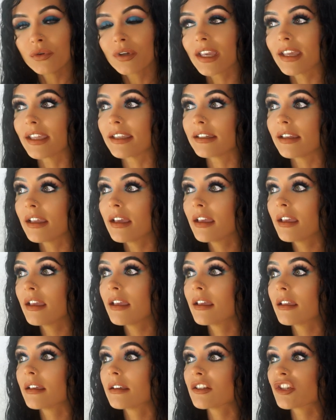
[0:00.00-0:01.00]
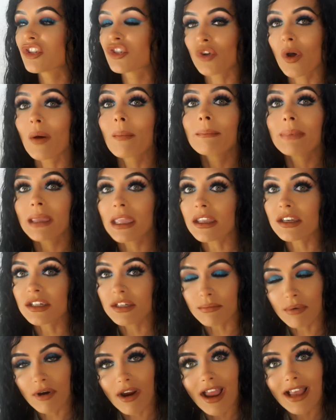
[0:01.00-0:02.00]
can stop being
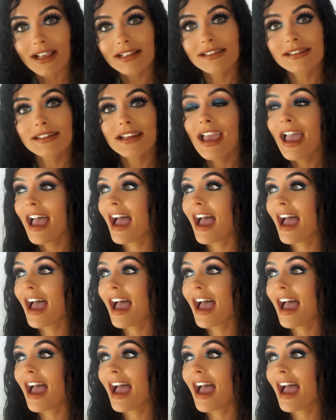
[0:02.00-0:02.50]
depressed,